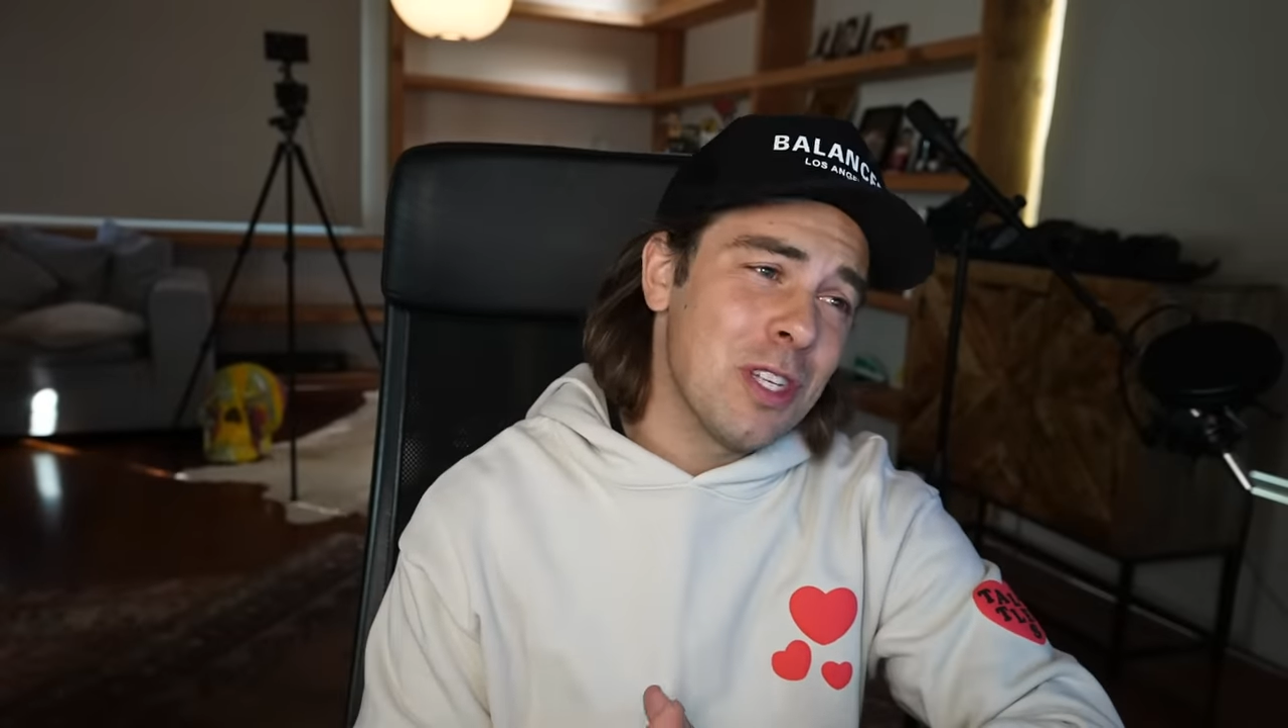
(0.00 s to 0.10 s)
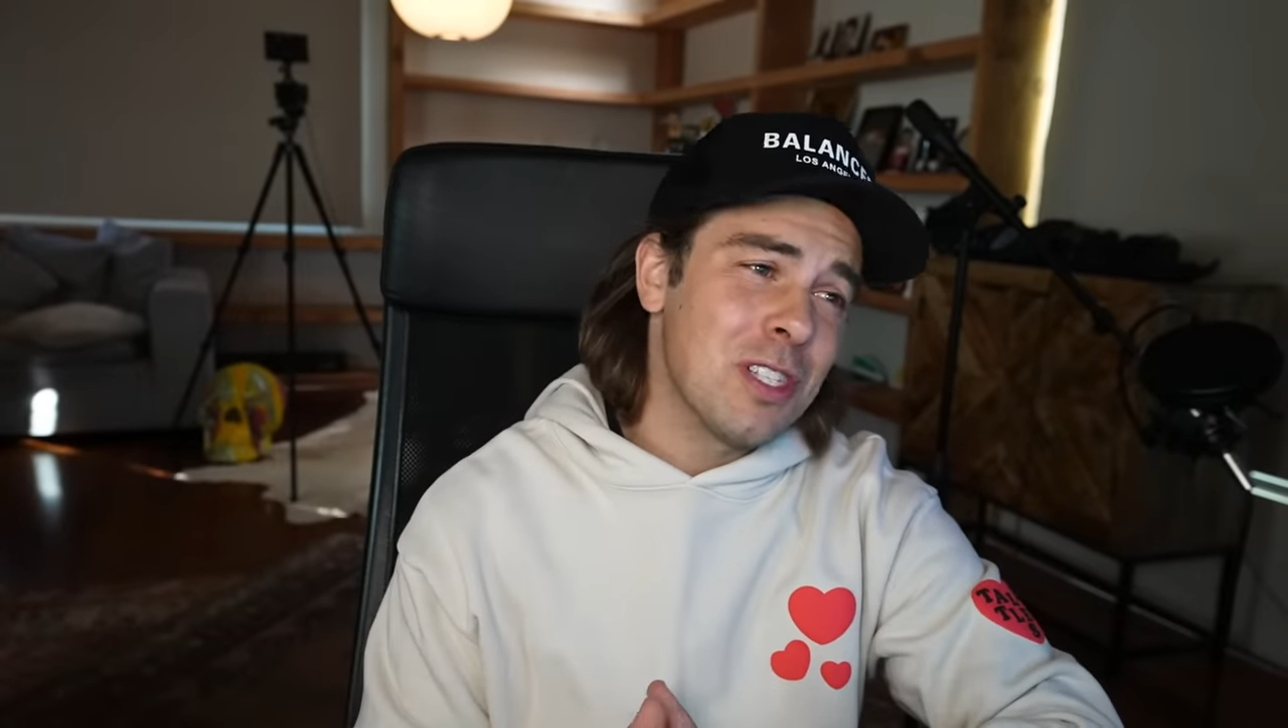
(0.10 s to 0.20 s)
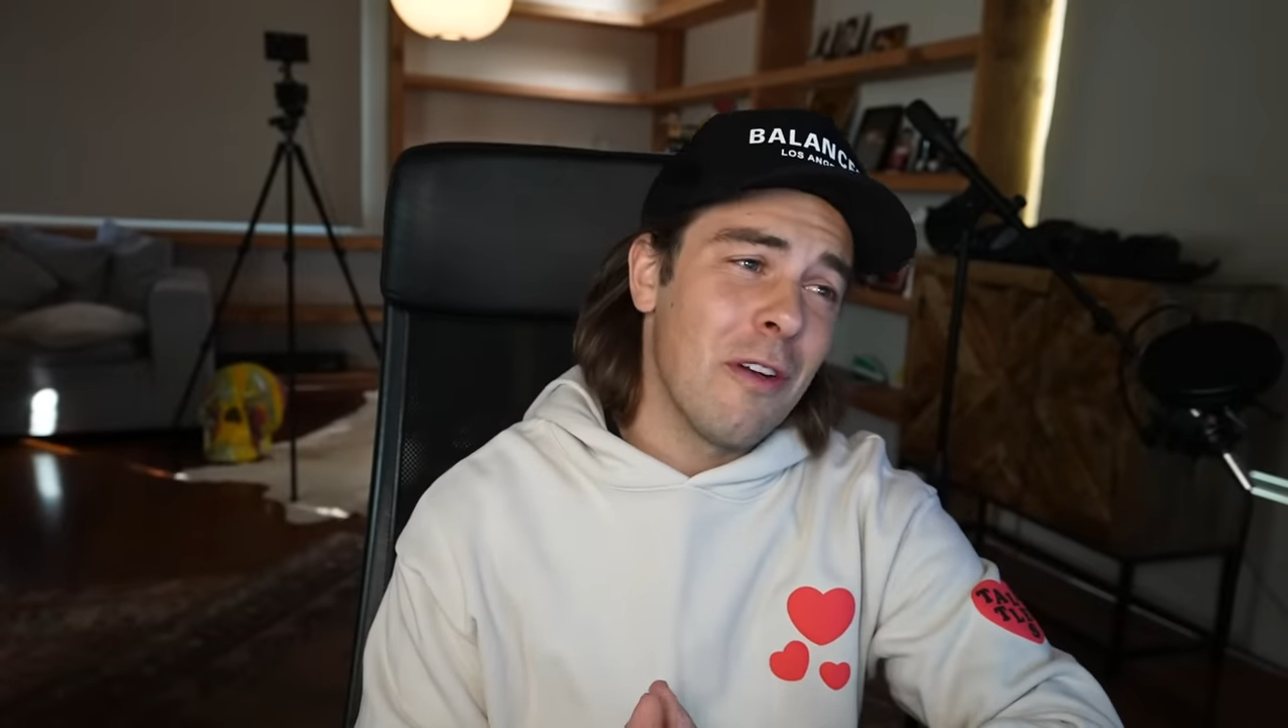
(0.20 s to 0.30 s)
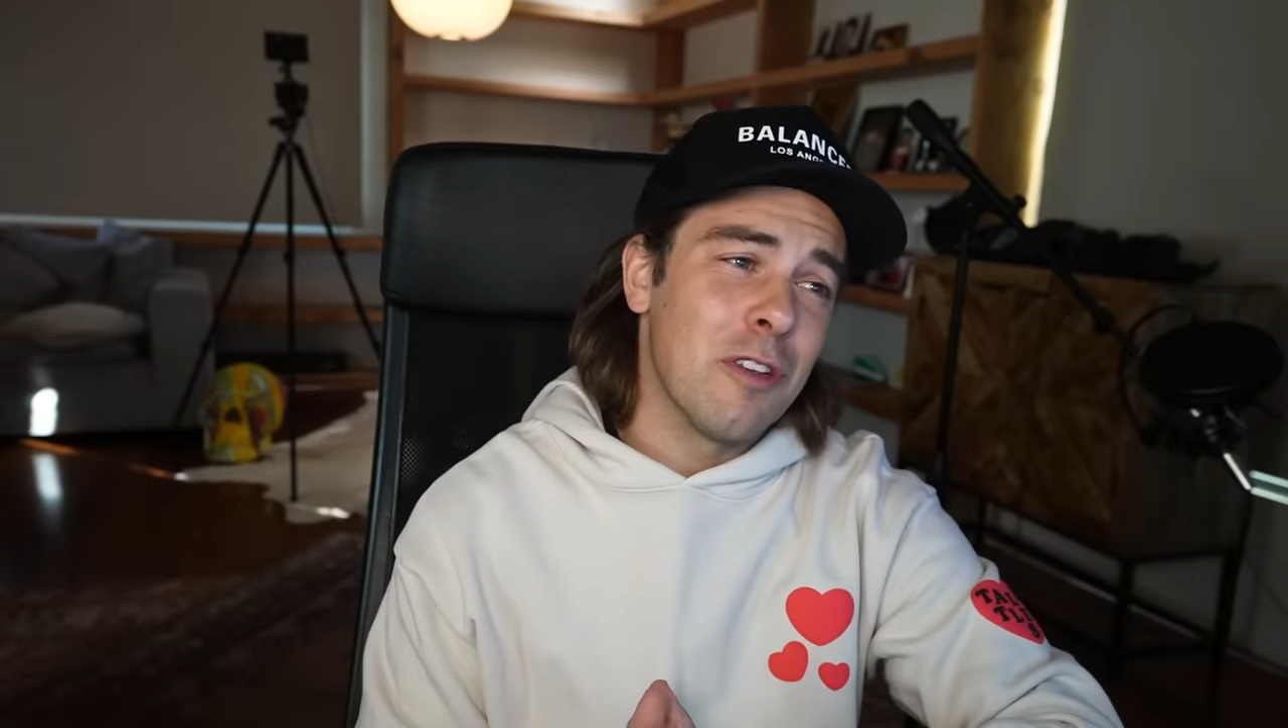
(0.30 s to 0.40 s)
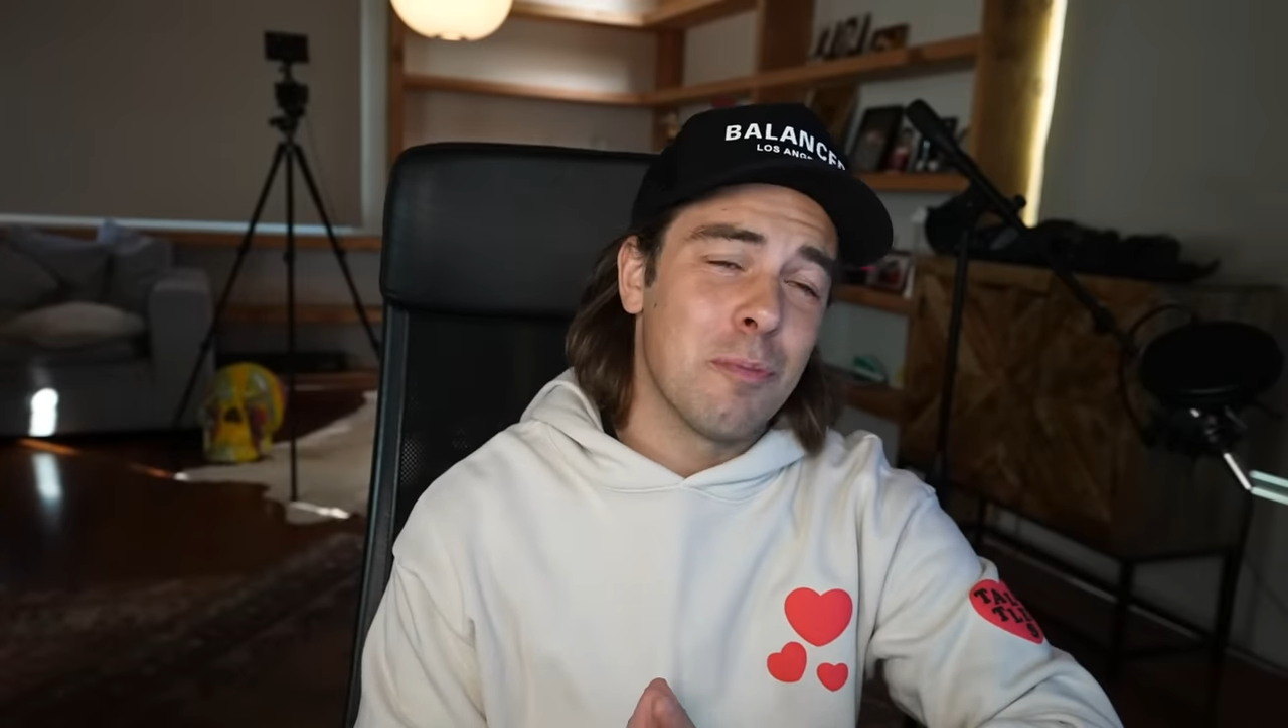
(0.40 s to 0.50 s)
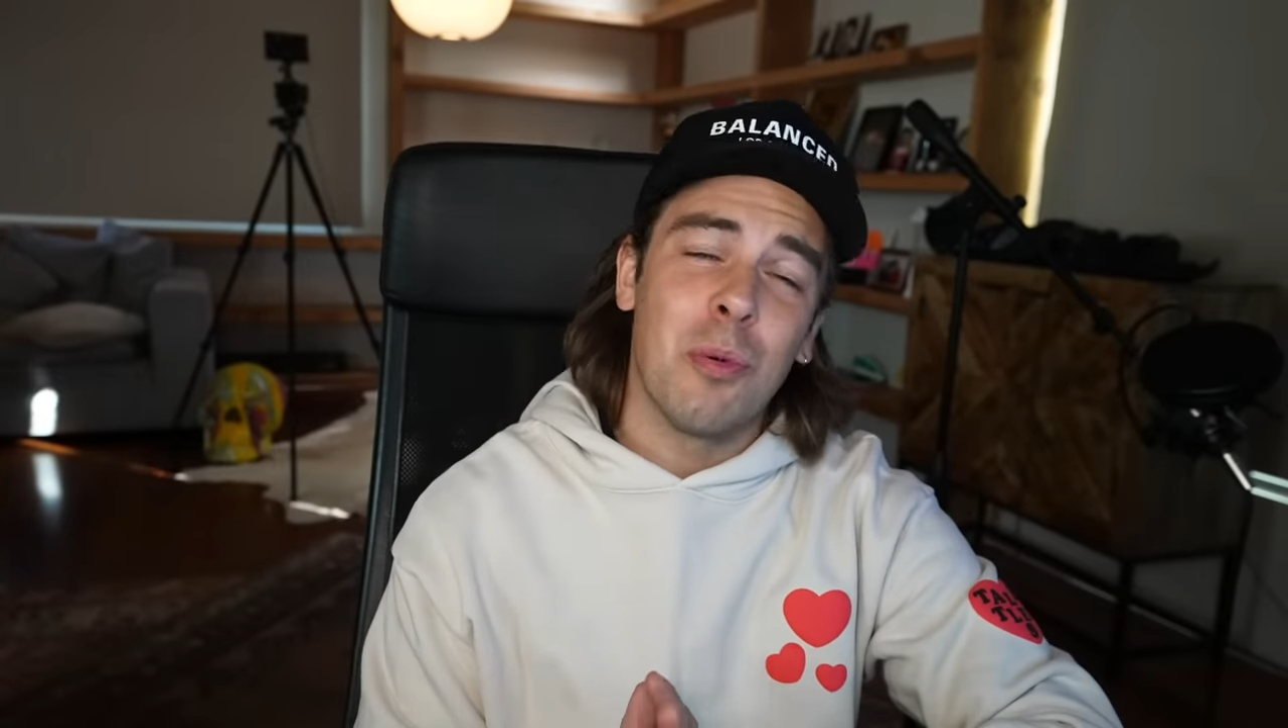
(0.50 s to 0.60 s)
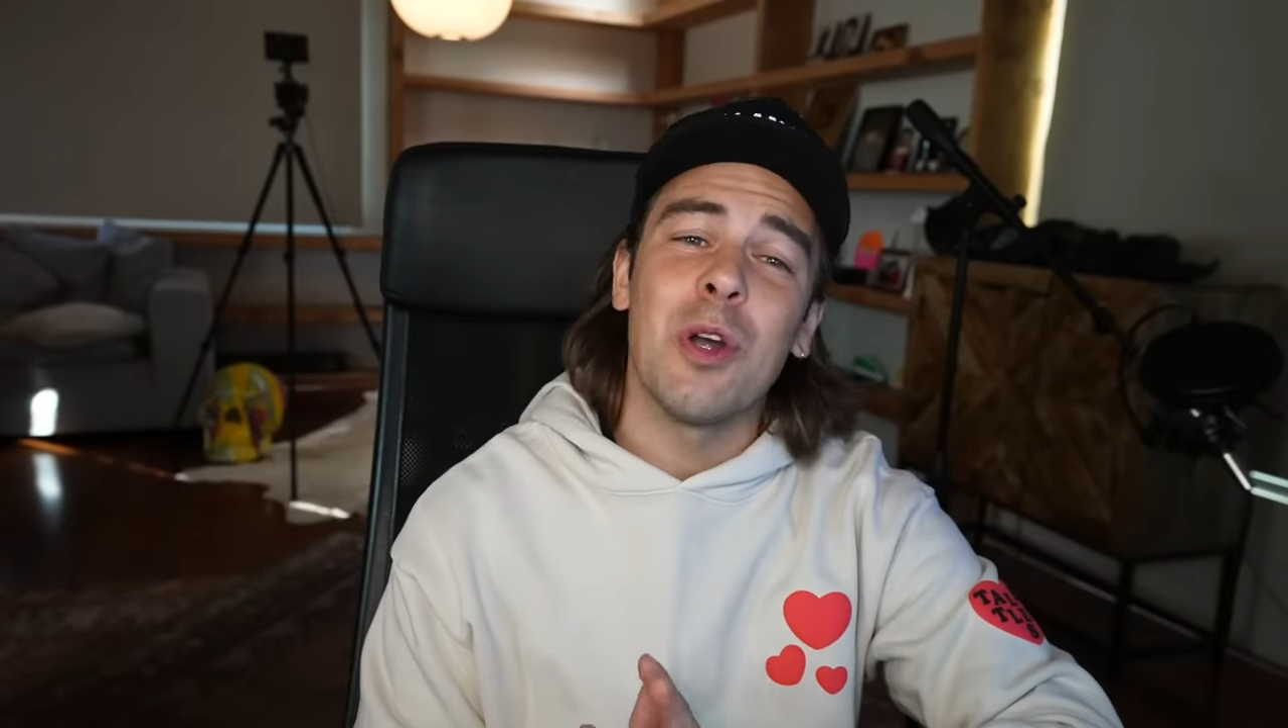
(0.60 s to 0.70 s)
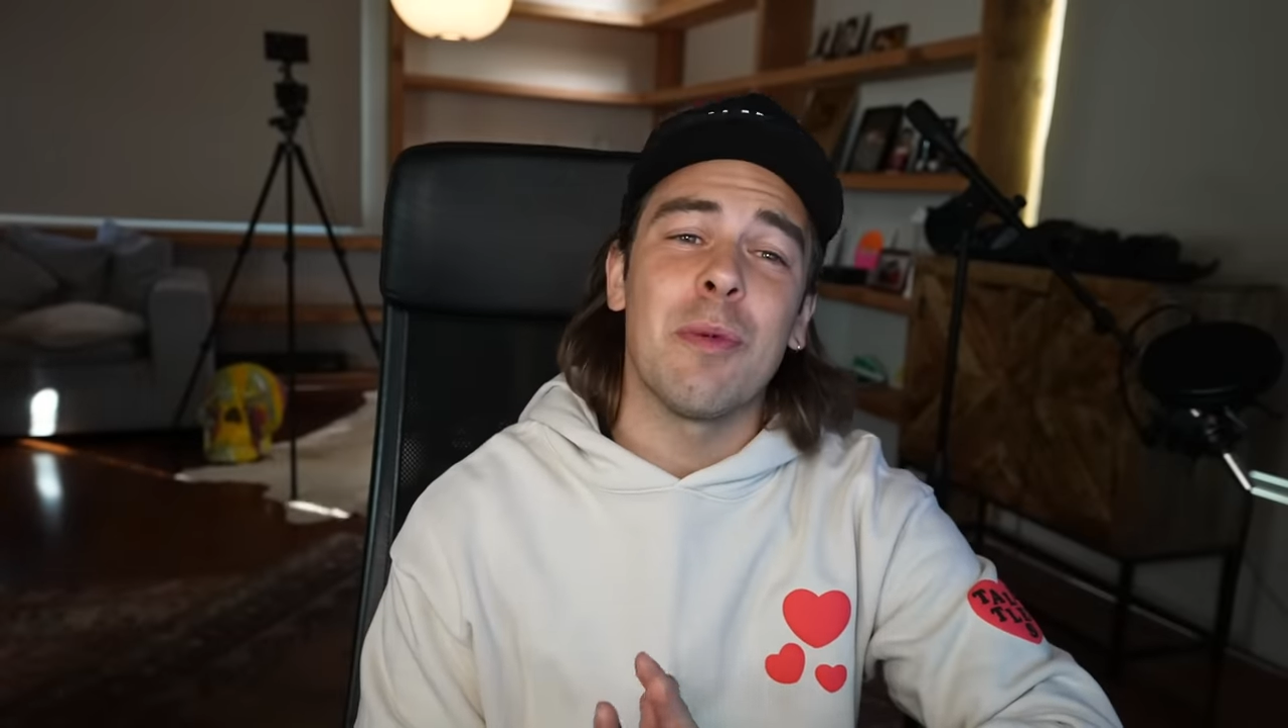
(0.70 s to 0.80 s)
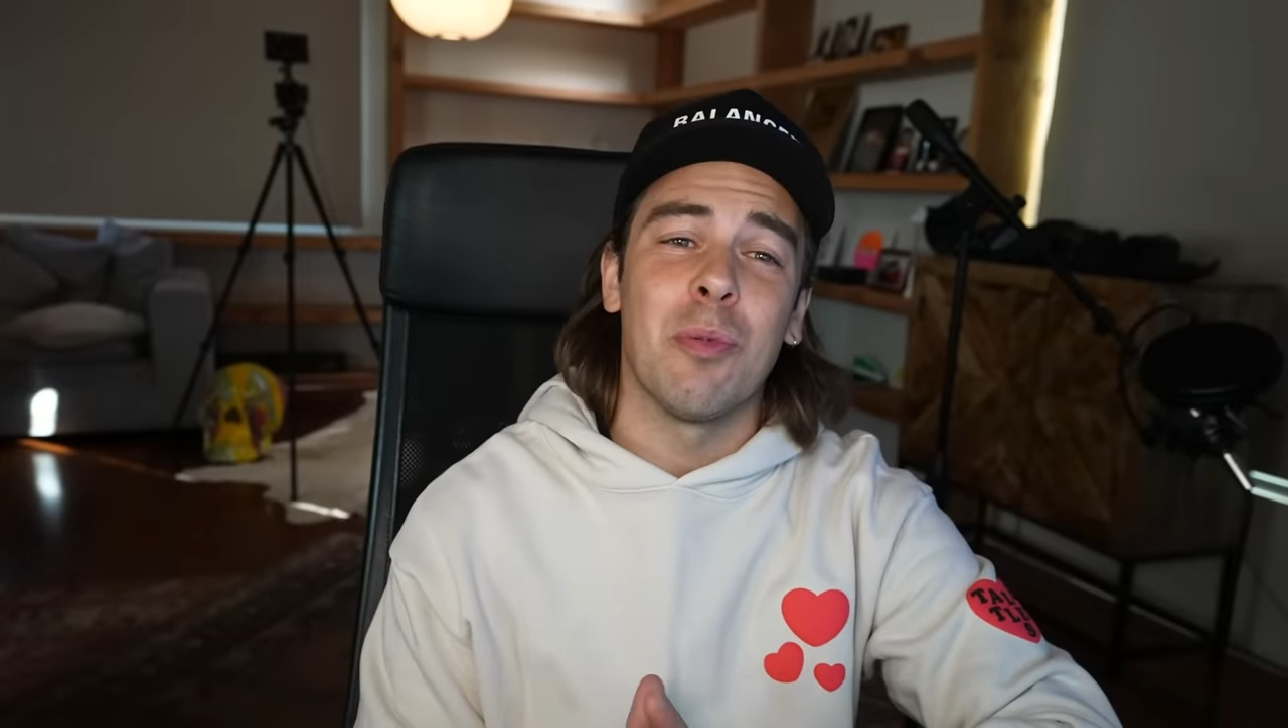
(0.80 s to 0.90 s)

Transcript: the stuff is pretty